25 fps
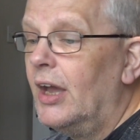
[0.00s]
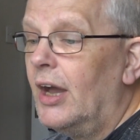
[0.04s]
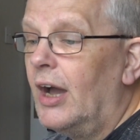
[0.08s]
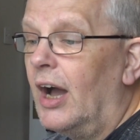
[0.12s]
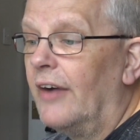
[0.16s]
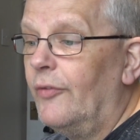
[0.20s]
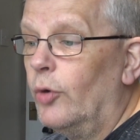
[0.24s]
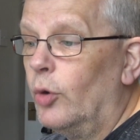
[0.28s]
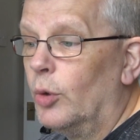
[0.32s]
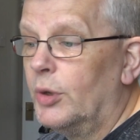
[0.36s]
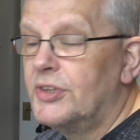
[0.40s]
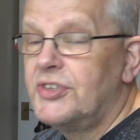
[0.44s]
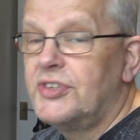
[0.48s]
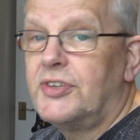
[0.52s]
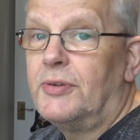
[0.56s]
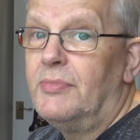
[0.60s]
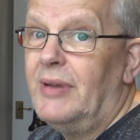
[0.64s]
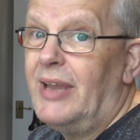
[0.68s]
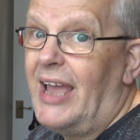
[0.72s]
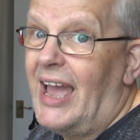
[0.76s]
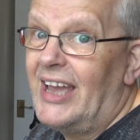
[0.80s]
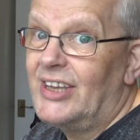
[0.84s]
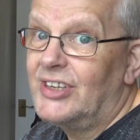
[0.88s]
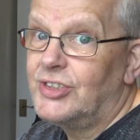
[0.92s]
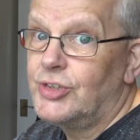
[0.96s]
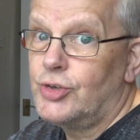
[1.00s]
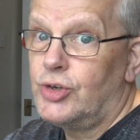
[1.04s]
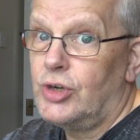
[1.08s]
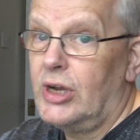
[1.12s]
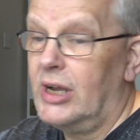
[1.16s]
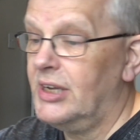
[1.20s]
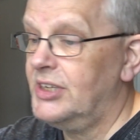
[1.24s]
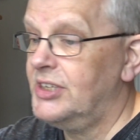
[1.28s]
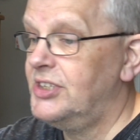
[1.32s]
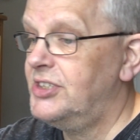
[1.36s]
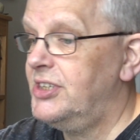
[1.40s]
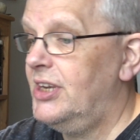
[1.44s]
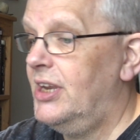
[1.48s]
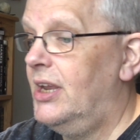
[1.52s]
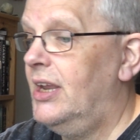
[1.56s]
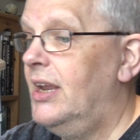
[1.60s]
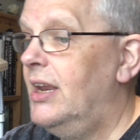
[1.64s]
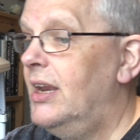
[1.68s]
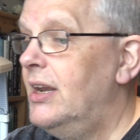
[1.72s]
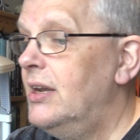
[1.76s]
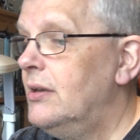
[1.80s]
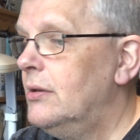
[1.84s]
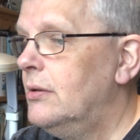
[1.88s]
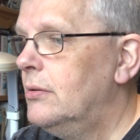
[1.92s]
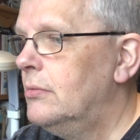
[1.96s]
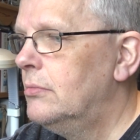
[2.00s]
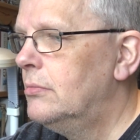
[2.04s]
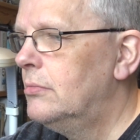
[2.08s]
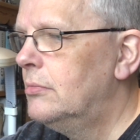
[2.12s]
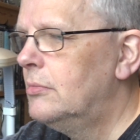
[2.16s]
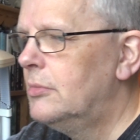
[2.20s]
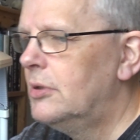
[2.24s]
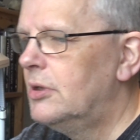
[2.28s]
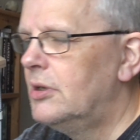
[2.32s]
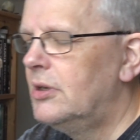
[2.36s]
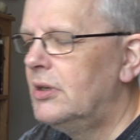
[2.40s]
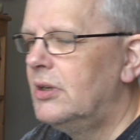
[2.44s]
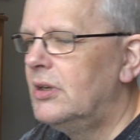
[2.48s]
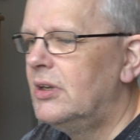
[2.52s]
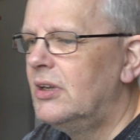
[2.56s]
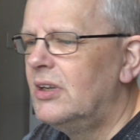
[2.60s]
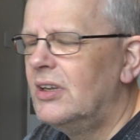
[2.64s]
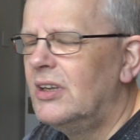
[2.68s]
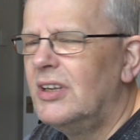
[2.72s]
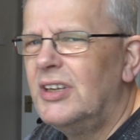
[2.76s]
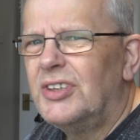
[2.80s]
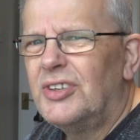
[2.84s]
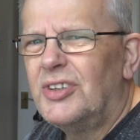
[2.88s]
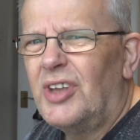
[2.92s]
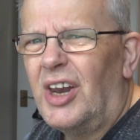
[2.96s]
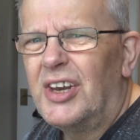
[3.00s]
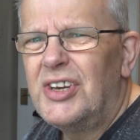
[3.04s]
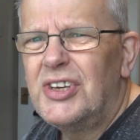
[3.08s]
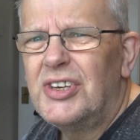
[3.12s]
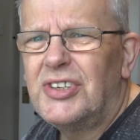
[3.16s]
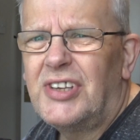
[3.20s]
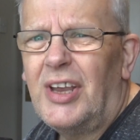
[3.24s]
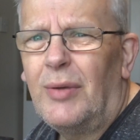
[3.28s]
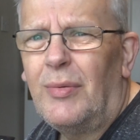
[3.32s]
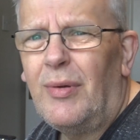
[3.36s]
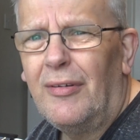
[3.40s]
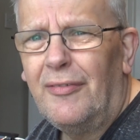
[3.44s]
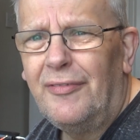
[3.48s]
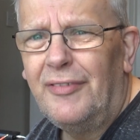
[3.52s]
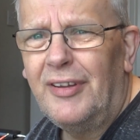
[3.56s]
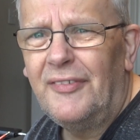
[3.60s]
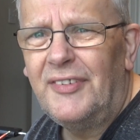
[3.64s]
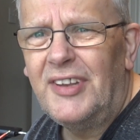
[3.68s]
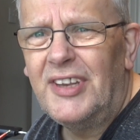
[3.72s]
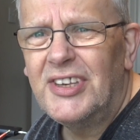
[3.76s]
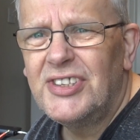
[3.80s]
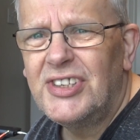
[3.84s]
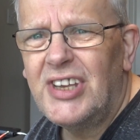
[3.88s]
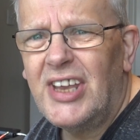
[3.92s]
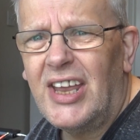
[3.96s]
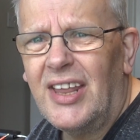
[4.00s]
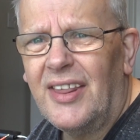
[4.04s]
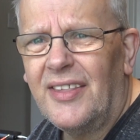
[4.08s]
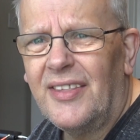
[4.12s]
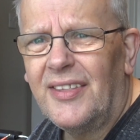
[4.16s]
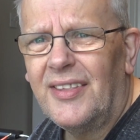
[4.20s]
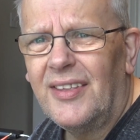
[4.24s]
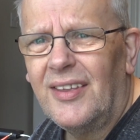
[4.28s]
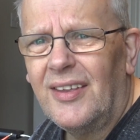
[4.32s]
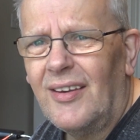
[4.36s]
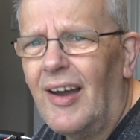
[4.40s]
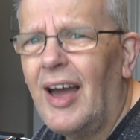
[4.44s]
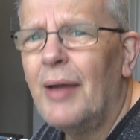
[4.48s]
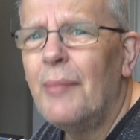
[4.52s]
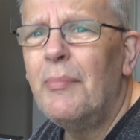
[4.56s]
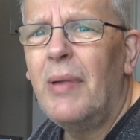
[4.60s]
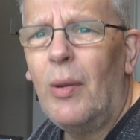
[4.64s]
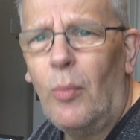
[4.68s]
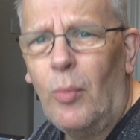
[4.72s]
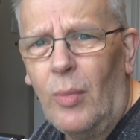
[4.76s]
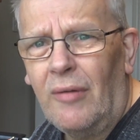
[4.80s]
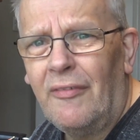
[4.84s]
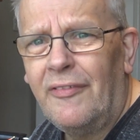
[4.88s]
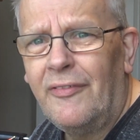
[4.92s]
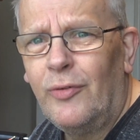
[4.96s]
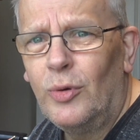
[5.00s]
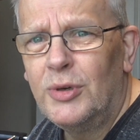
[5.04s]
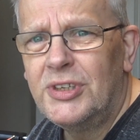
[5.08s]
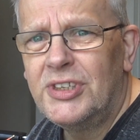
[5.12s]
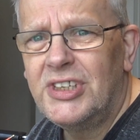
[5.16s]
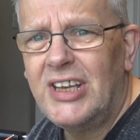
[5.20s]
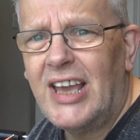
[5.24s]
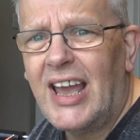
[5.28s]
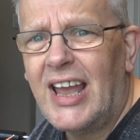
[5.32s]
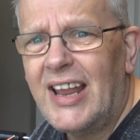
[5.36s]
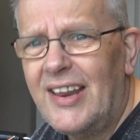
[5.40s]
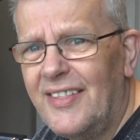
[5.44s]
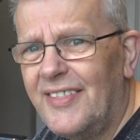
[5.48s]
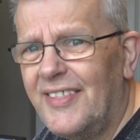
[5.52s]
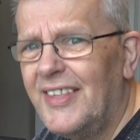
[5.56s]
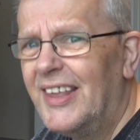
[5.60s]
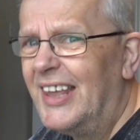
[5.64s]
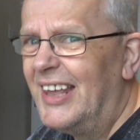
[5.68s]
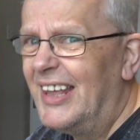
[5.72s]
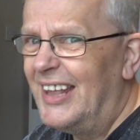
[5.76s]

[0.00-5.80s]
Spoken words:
I've ordered some Gaz trucks in, did I just say 1/56th? I meant 1/48th.